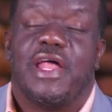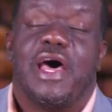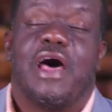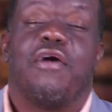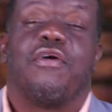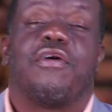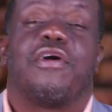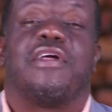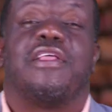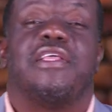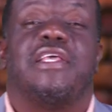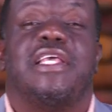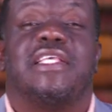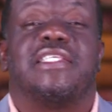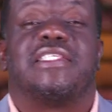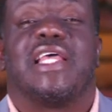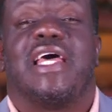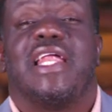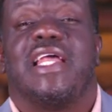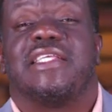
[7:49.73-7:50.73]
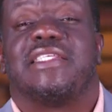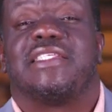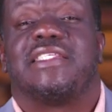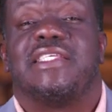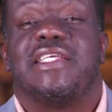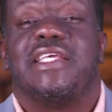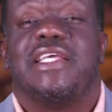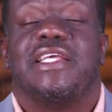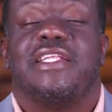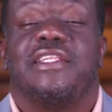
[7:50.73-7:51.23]
how he started
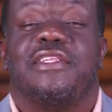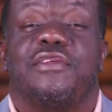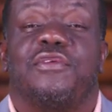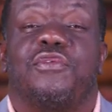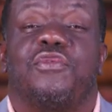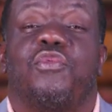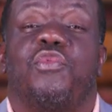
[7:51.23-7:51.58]
seeing,